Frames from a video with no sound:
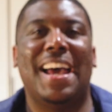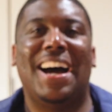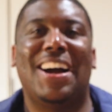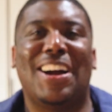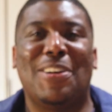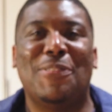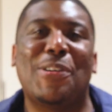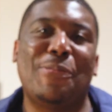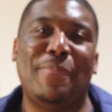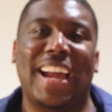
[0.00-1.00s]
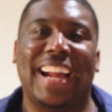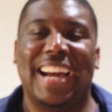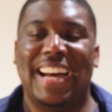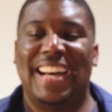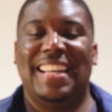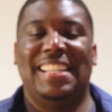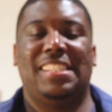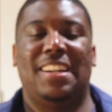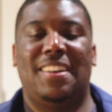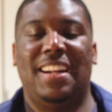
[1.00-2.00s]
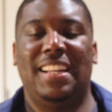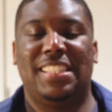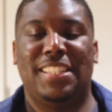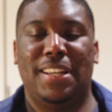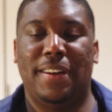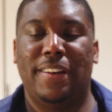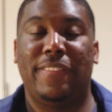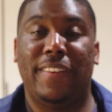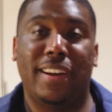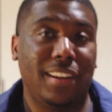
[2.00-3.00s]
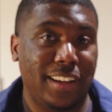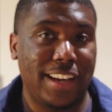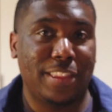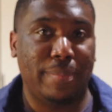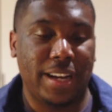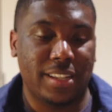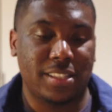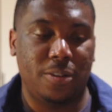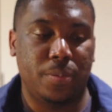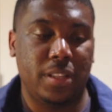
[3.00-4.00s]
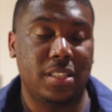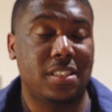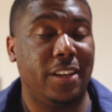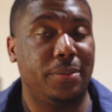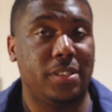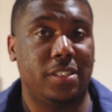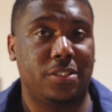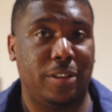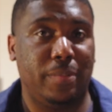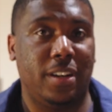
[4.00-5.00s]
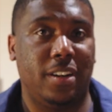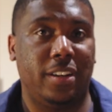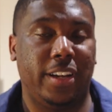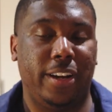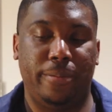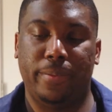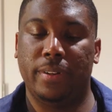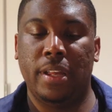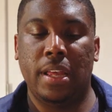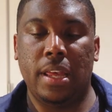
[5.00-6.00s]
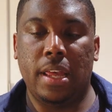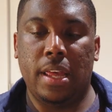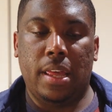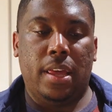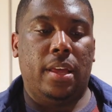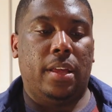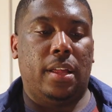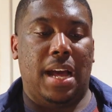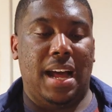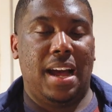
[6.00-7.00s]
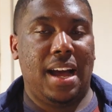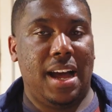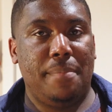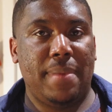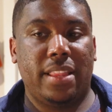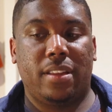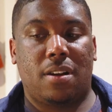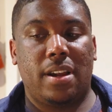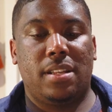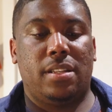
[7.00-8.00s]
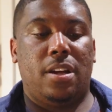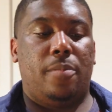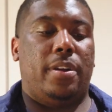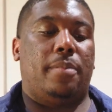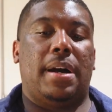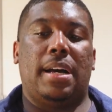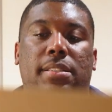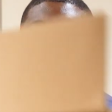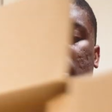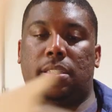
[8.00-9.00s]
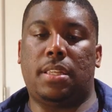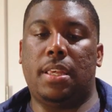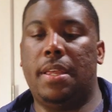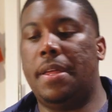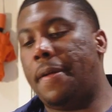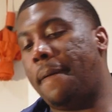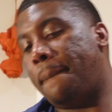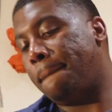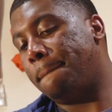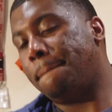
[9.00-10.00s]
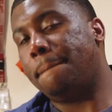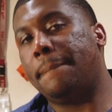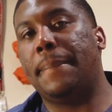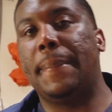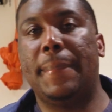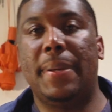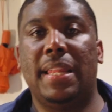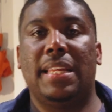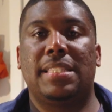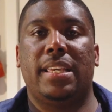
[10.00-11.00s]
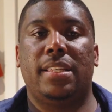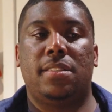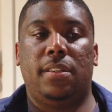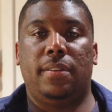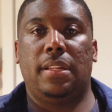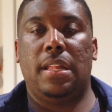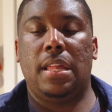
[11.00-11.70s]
All right, welcome back, guys. All right, so finally got the box open. This thing was extremely hard to get open. I'm not the greatest at opening boxes, but let's get to it.